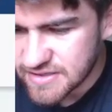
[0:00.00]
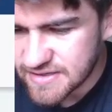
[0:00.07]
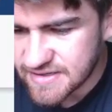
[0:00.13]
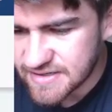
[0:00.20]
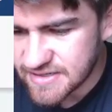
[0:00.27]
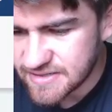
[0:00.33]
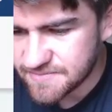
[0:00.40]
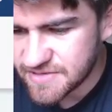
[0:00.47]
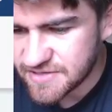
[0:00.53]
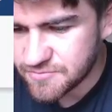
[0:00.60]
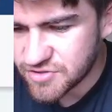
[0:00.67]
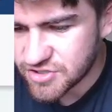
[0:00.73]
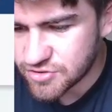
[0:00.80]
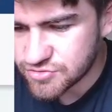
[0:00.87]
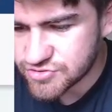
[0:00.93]
and
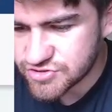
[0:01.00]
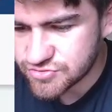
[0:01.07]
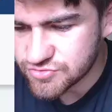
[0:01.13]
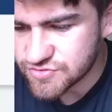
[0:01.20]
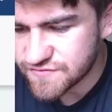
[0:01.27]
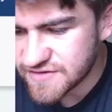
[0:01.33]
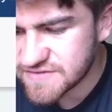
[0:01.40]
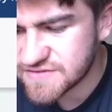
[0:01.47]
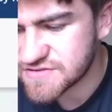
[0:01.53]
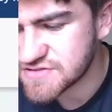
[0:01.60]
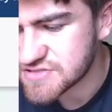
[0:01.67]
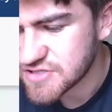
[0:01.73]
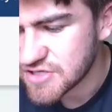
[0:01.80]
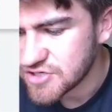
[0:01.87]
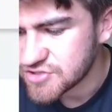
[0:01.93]
we go to
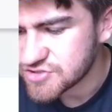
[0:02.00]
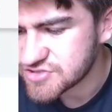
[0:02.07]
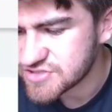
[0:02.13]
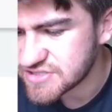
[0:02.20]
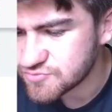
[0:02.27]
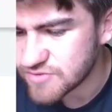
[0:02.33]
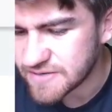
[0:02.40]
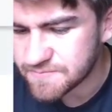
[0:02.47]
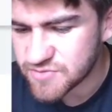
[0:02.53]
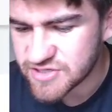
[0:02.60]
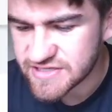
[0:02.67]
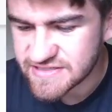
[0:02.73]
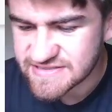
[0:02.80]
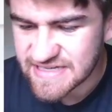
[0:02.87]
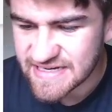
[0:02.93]
defenders, you'll see
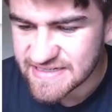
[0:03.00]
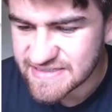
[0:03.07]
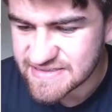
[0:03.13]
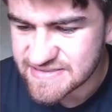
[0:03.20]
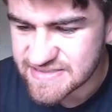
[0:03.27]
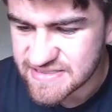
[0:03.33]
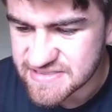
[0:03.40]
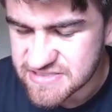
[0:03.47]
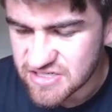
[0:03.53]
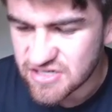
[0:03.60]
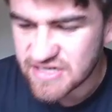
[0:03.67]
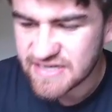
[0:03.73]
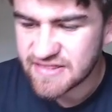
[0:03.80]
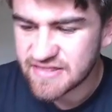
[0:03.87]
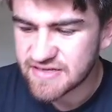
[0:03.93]
Redmond is 86.
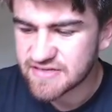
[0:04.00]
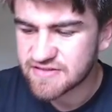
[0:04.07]
I think